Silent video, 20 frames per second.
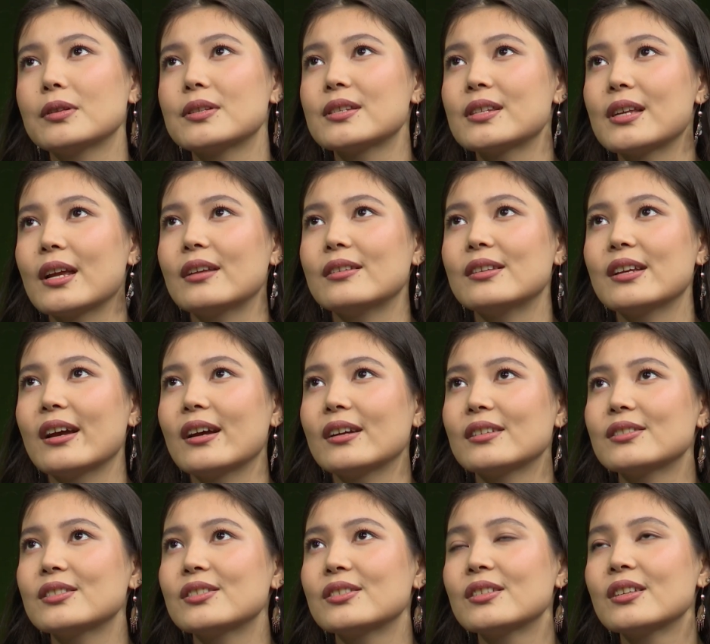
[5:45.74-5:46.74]
say
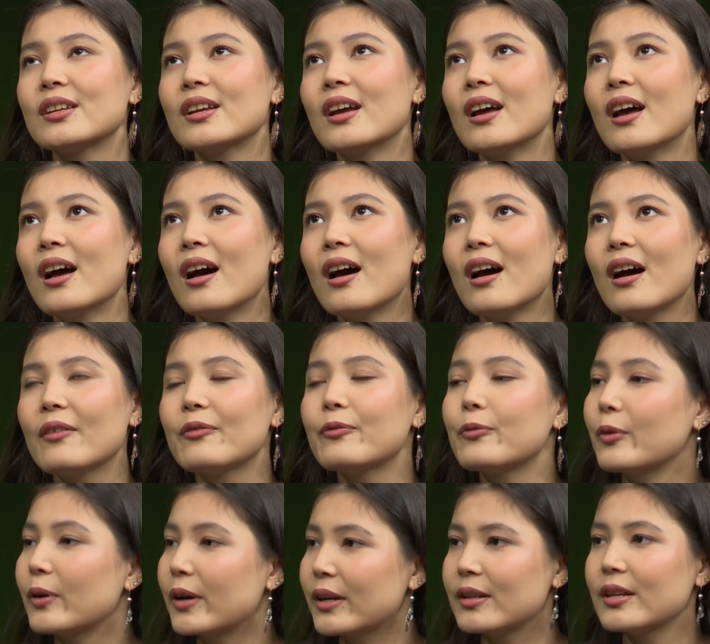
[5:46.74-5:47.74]
that
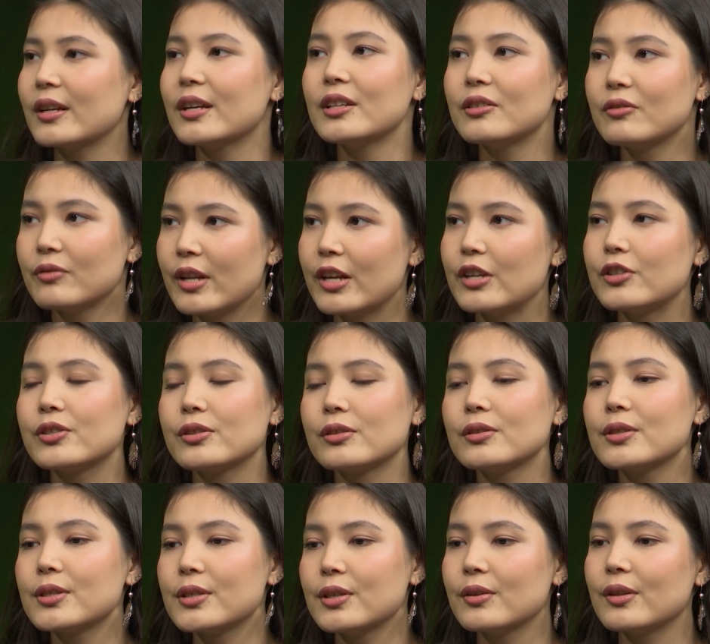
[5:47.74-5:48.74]
for the international
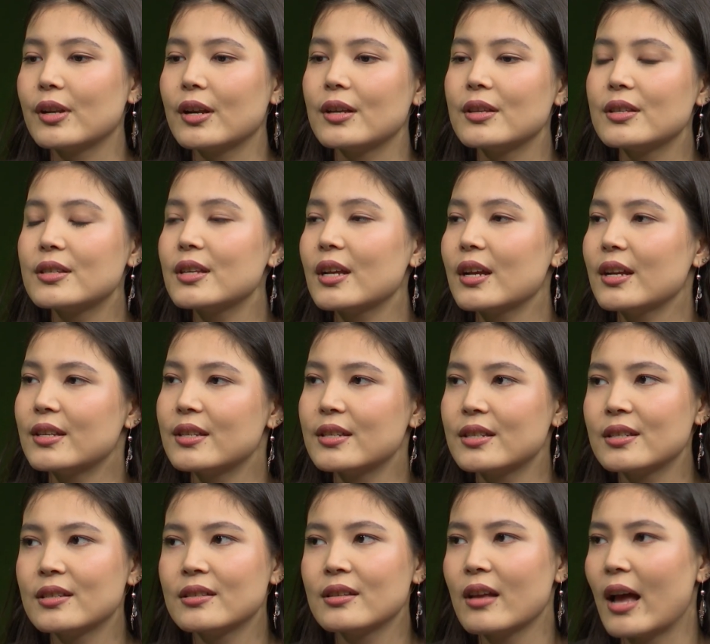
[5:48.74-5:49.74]
students,
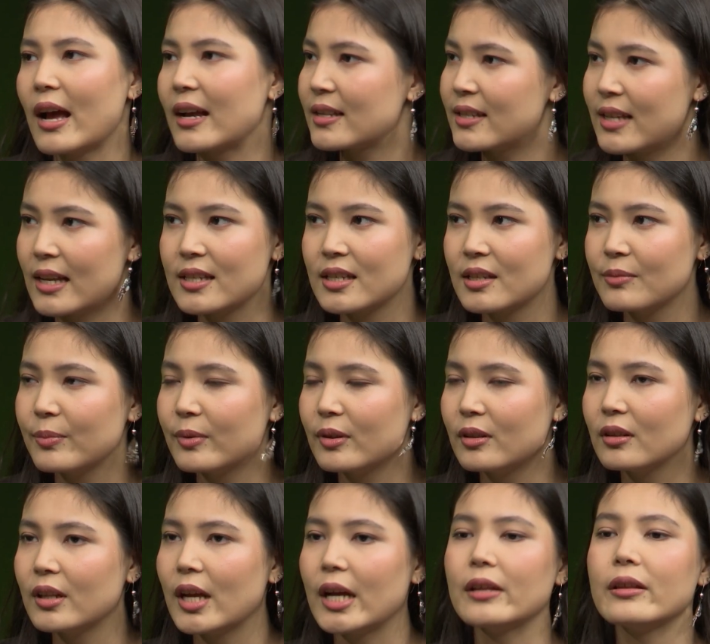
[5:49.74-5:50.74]
it's
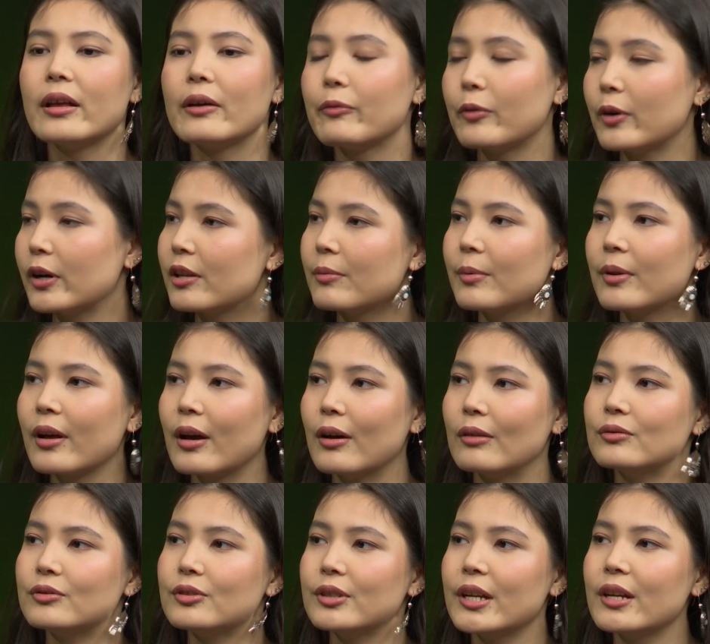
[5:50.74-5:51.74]
accessible and affordable
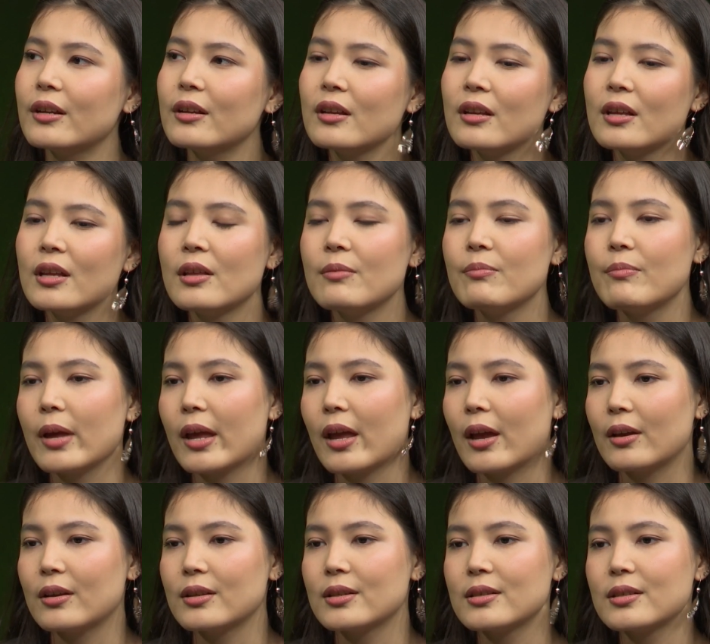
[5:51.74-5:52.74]
country
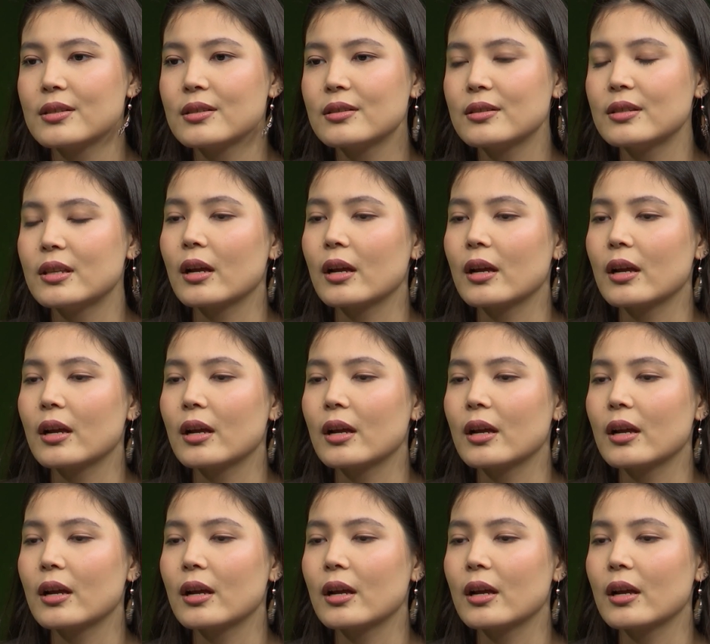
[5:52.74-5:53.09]
because the